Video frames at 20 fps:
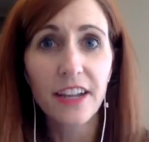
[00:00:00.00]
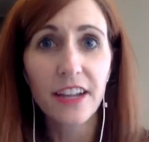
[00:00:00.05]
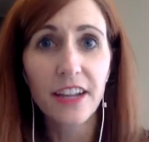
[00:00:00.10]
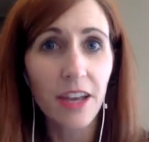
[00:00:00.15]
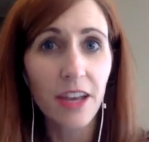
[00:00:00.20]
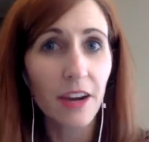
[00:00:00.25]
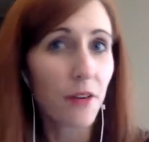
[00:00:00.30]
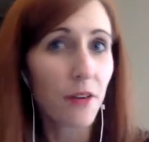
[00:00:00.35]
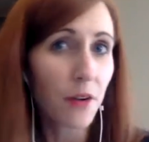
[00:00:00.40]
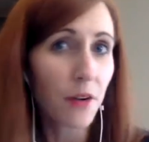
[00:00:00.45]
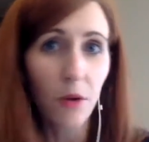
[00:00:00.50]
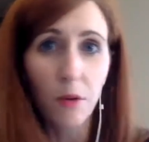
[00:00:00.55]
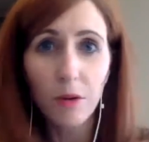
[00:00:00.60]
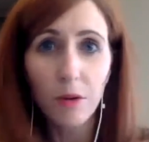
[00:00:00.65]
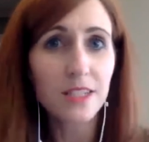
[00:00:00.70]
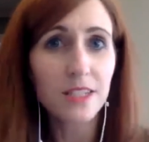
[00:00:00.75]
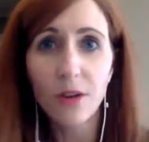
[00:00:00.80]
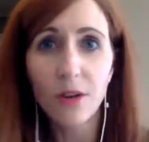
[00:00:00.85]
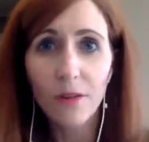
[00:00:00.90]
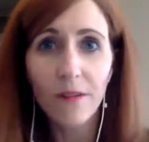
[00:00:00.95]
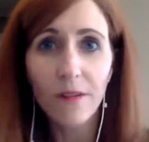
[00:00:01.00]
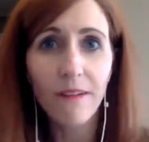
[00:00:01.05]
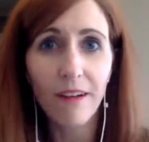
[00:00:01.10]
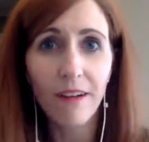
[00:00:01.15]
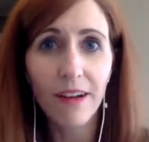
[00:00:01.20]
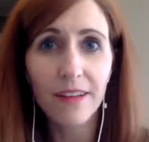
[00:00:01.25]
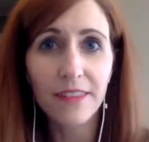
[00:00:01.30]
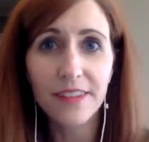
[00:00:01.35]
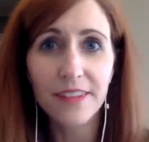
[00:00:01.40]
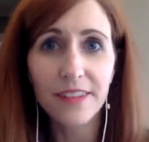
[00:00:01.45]
I don't know what's going
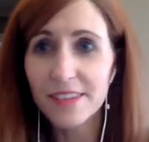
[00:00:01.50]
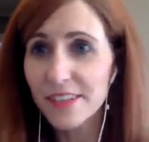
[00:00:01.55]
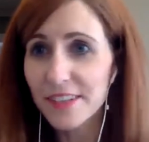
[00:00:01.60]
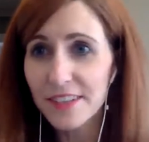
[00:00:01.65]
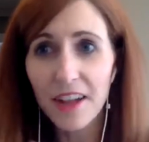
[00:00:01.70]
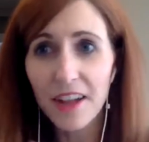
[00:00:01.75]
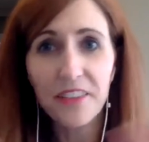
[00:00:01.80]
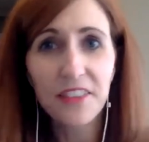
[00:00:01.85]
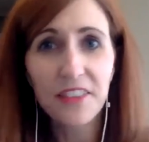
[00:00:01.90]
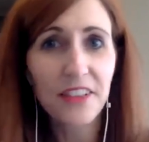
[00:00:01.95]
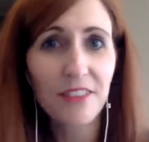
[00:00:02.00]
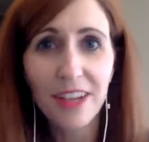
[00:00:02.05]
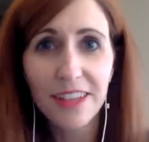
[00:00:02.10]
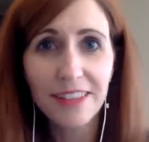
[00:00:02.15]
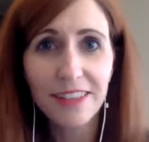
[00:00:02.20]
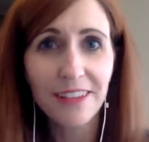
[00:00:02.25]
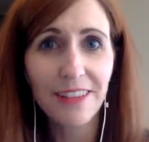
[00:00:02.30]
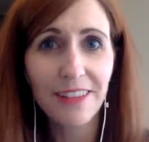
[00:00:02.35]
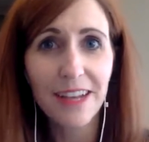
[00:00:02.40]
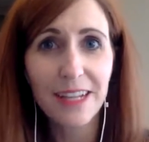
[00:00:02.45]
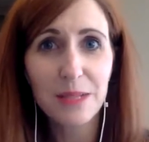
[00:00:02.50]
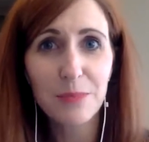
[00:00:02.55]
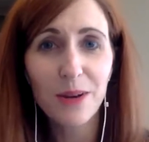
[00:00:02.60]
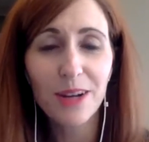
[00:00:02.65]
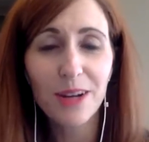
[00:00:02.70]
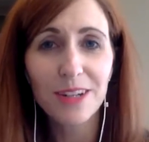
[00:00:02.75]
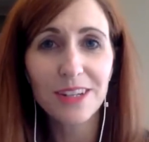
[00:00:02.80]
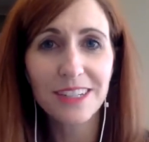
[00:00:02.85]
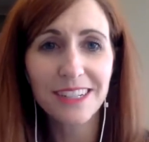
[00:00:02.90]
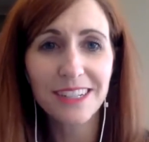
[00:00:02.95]
on. This is nothing like the last
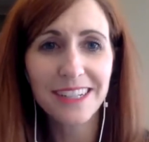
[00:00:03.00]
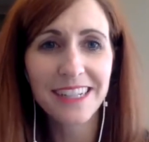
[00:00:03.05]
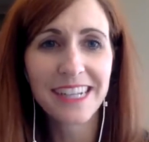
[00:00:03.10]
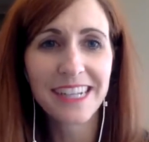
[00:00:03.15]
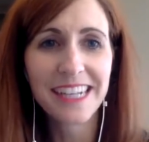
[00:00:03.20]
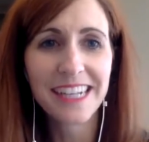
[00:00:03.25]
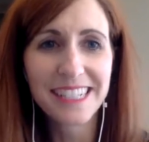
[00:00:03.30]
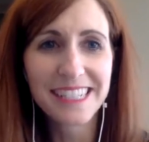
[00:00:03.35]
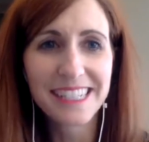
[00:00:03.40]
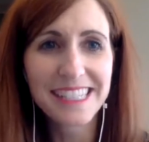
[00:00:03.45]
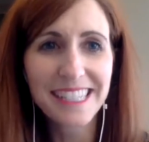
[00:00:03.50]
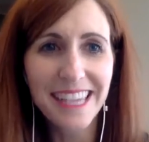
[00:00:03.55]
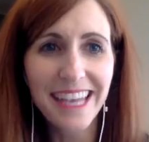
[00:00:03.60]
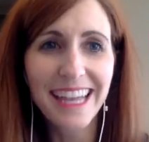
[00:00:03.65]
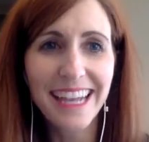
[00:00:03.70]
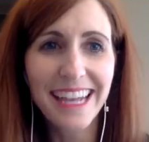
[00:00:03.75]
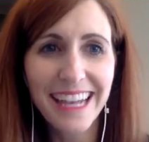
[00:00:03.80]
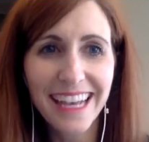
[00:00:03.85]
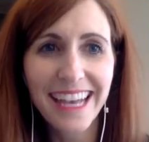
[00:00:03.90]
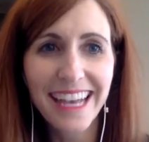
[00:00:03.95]
product. And he's like,